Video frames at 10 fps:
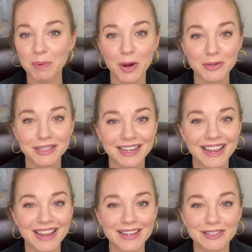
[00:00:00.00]
post
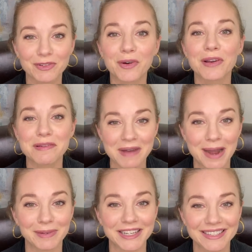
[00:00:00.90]
is for the
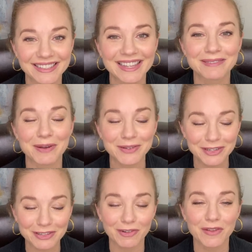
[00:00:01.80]
mamas. This
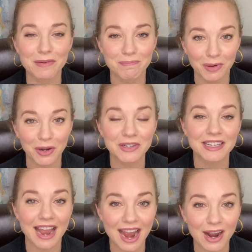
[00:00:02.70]
post is for the burnt
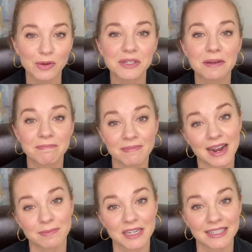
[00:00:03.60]
out
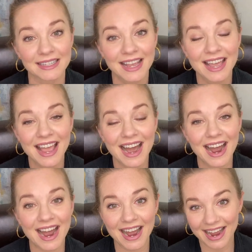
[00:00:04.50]
mamas.
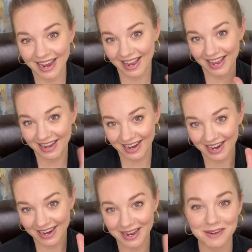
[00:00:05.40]
And
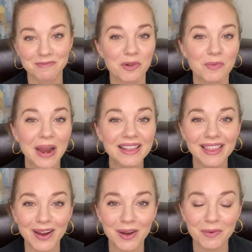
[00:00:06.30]
I am right
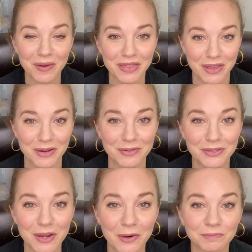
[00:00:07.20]
there with you.
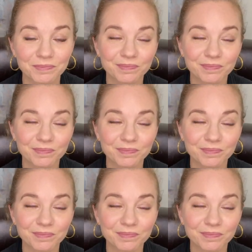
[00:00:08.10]
So